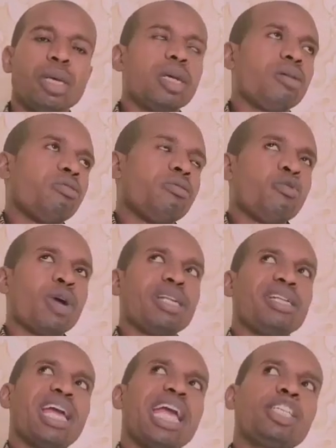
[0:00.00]

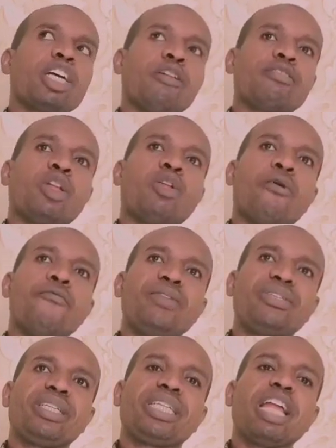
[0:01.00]
When the angel of the Lord
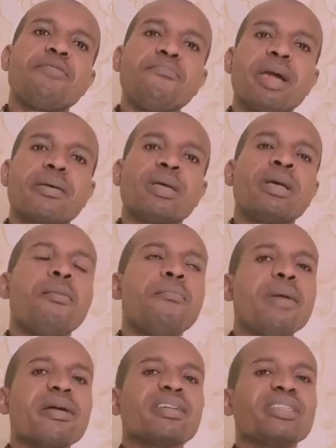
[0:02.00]
visited Mary,
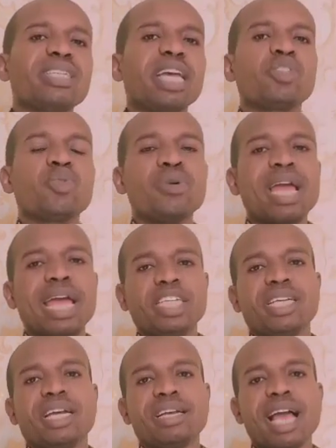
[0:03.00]
Mary said to
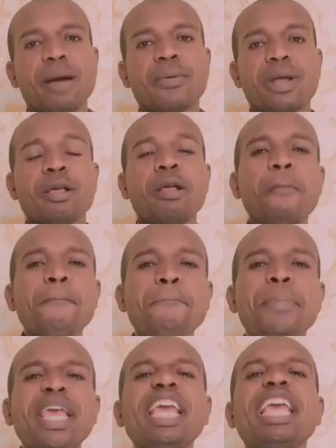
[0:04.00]
angel Gabriel,
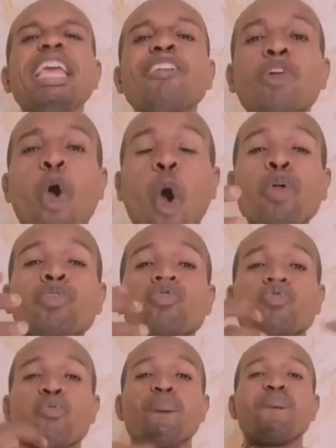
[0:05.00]
"Be it
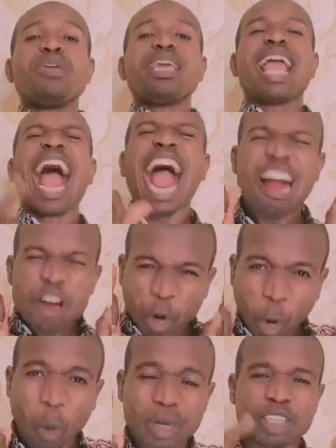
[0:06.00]
unto me
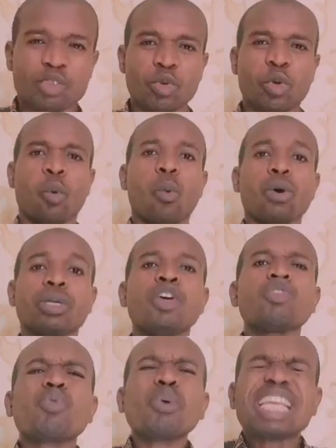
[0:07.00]
according to your word."
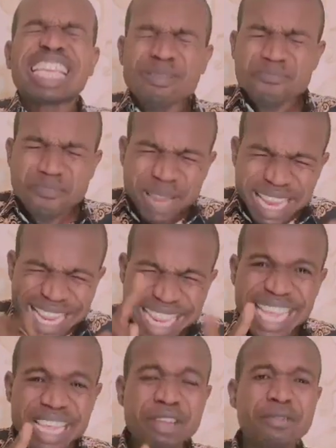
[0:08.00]
So he
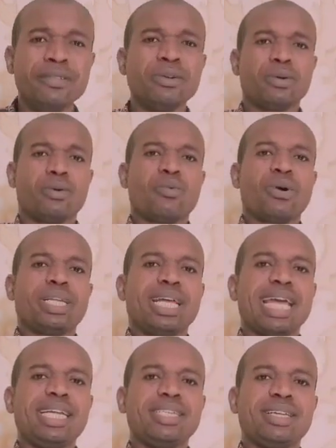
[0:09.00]
believed what the
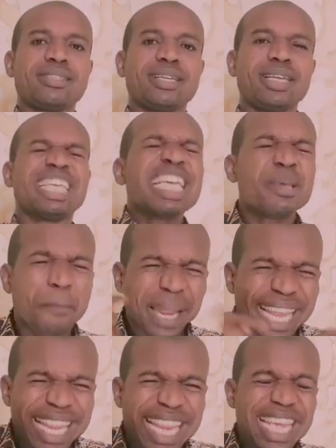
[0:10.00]
angel said. He
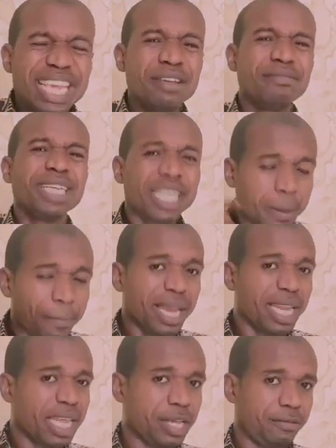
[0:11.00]

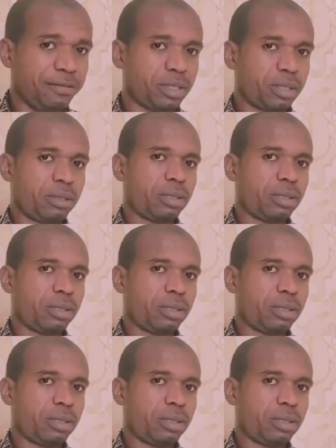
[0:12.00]
believed.